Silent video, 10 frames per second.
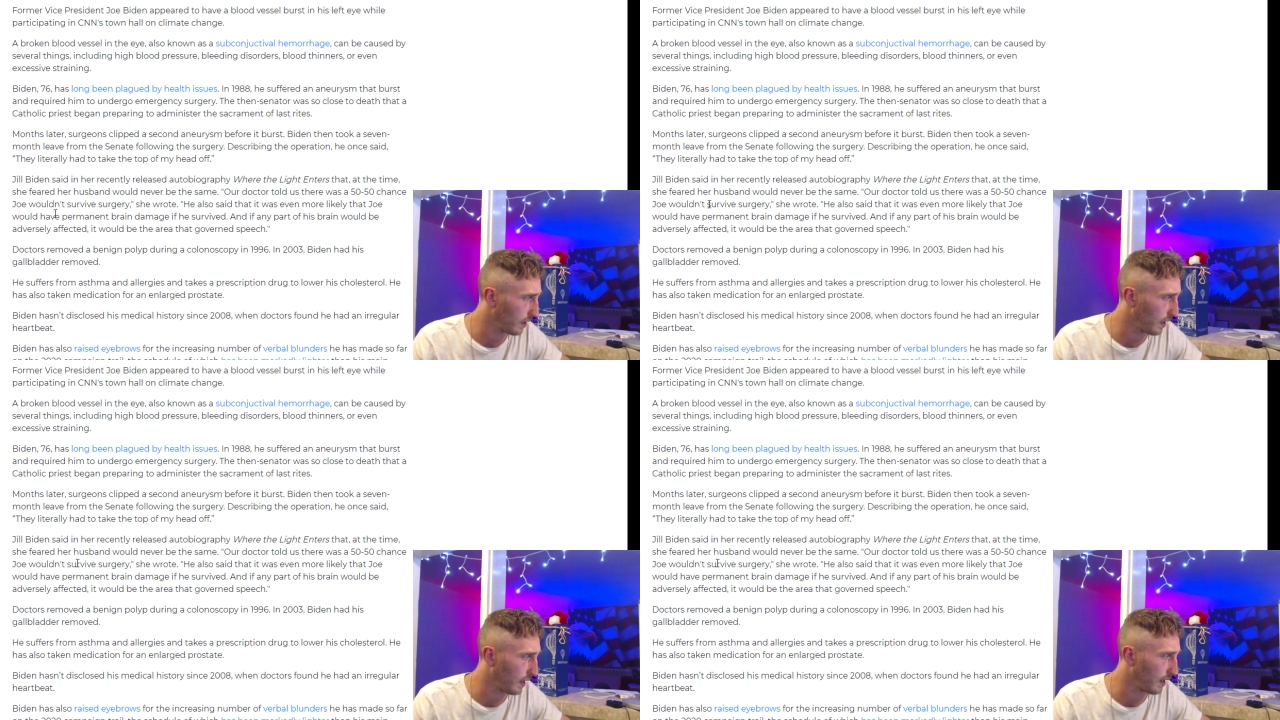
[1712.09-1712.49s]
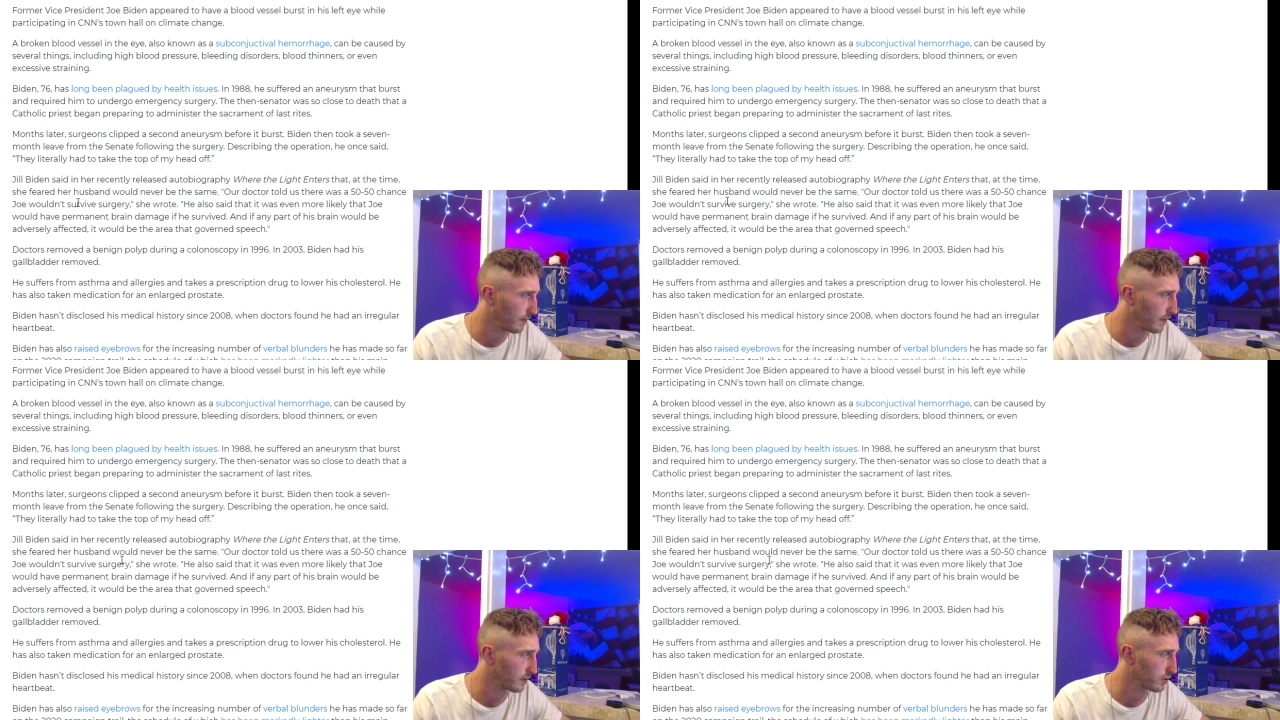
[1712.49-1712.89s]

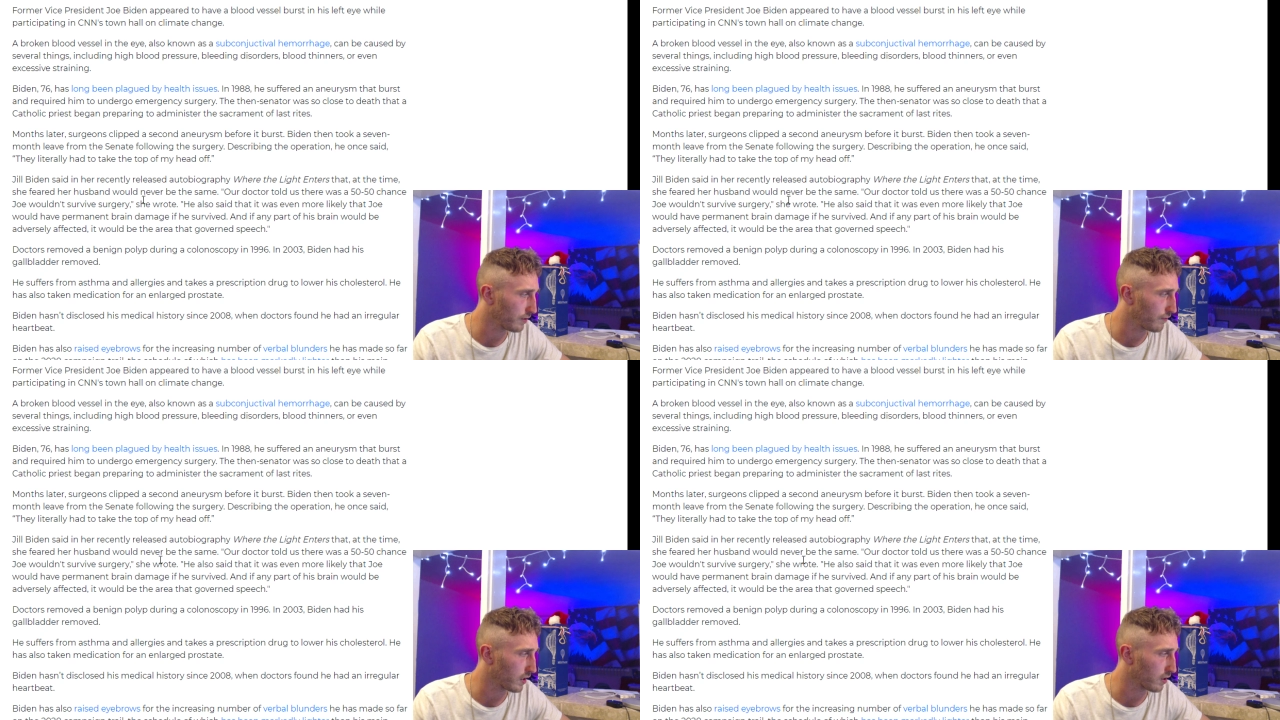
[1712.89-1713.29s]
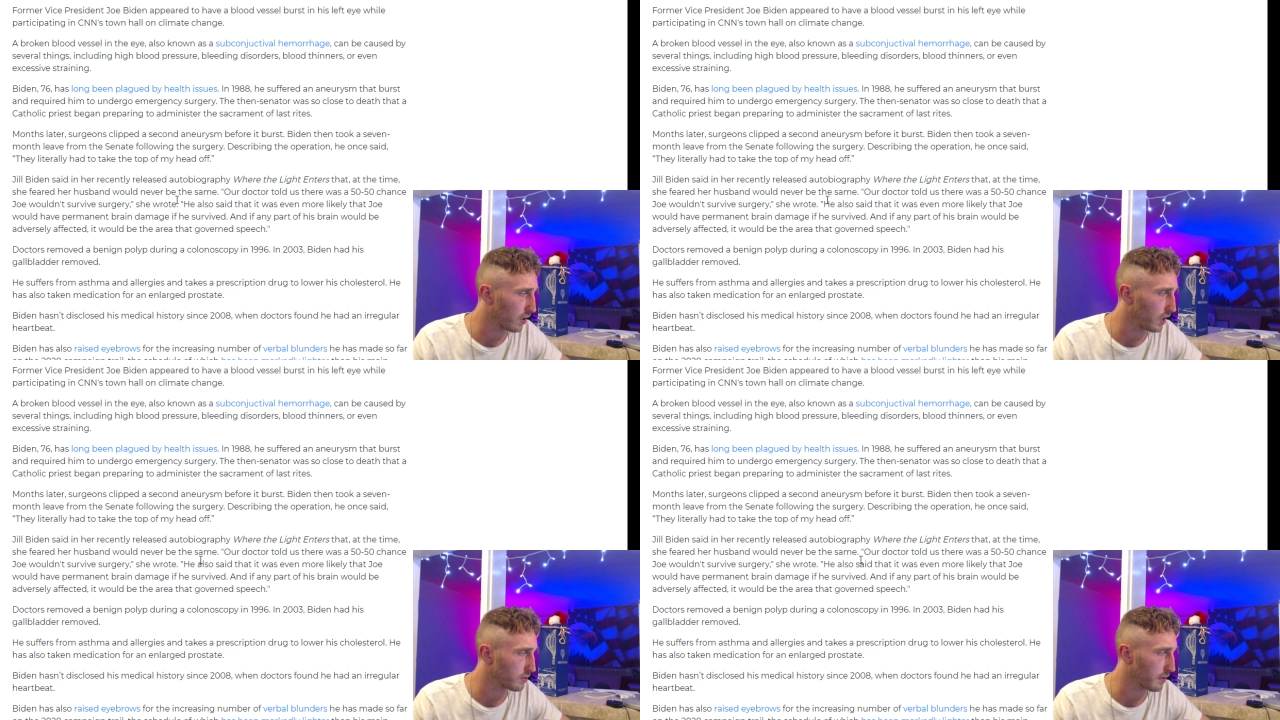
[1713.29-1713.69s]
that she feared her
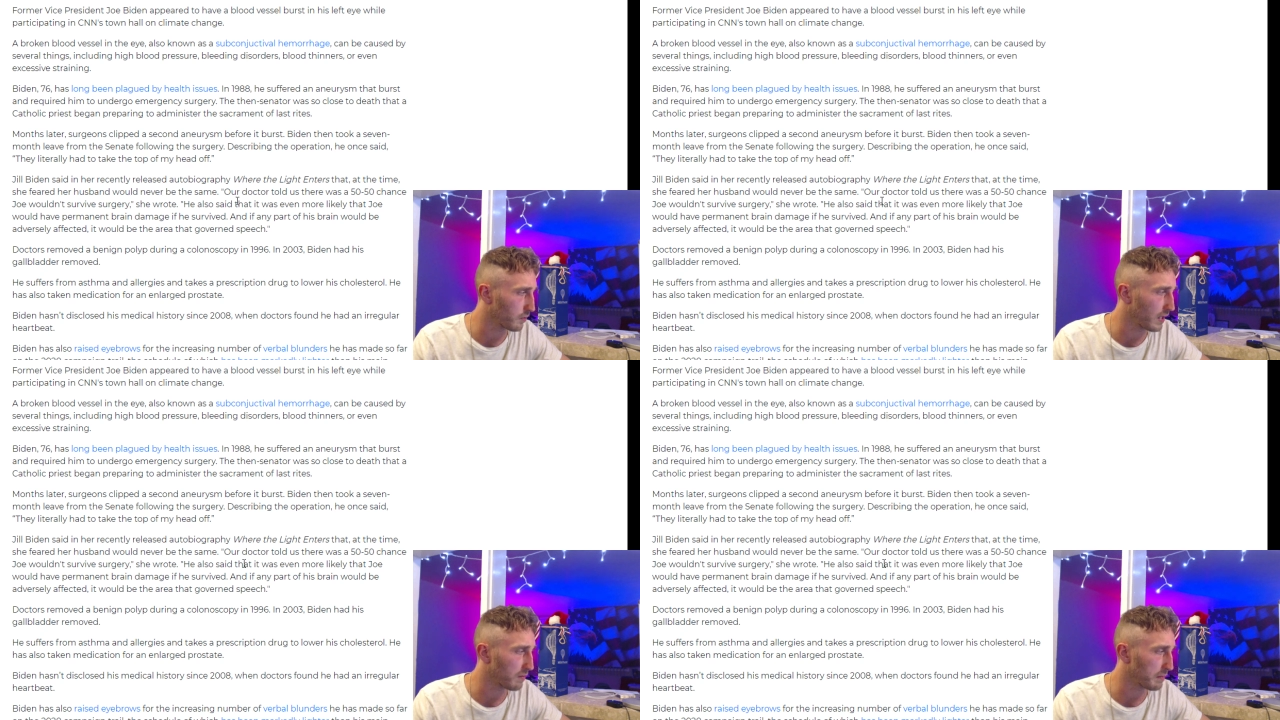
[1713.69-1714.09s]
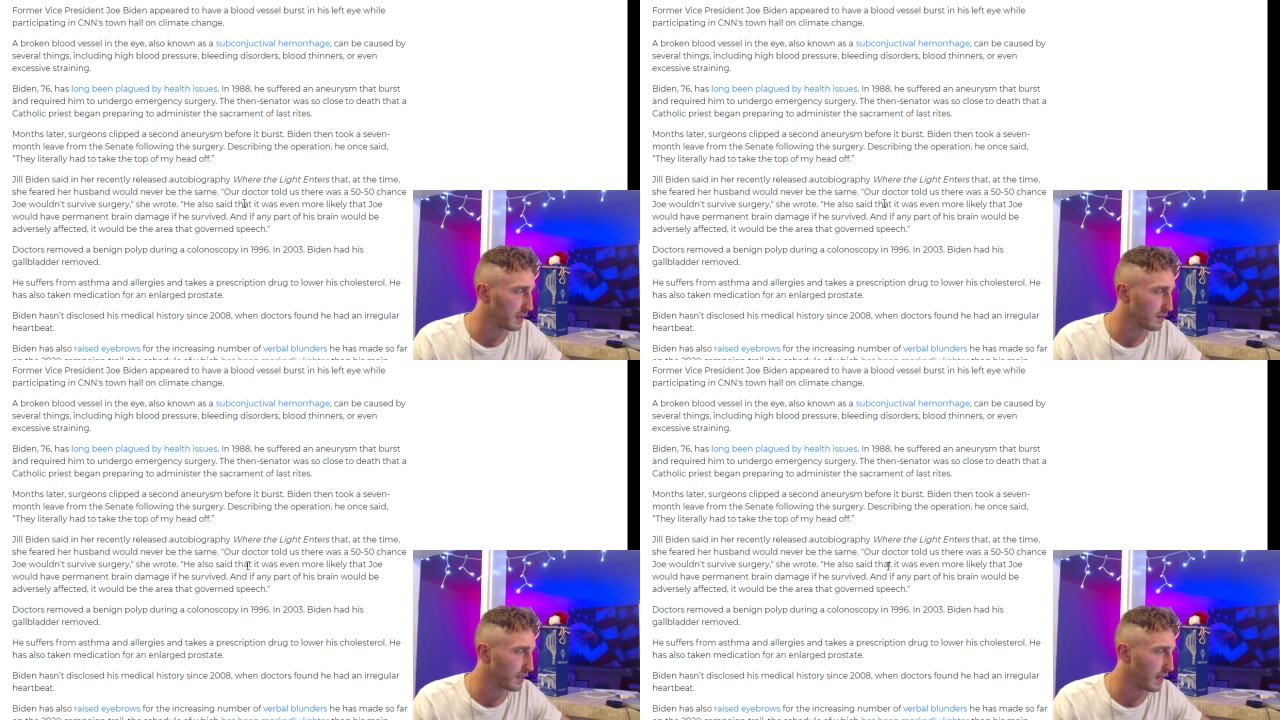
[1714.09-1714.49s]
husband would never be
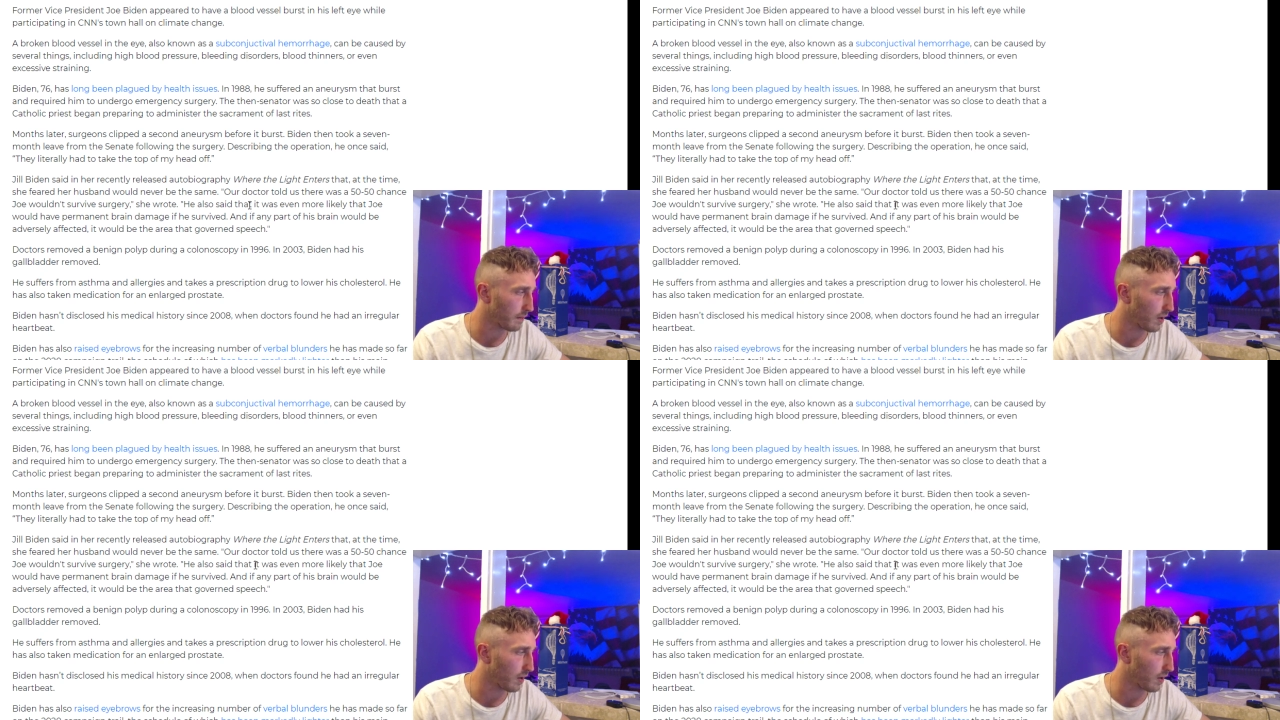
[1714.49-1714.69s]
the same.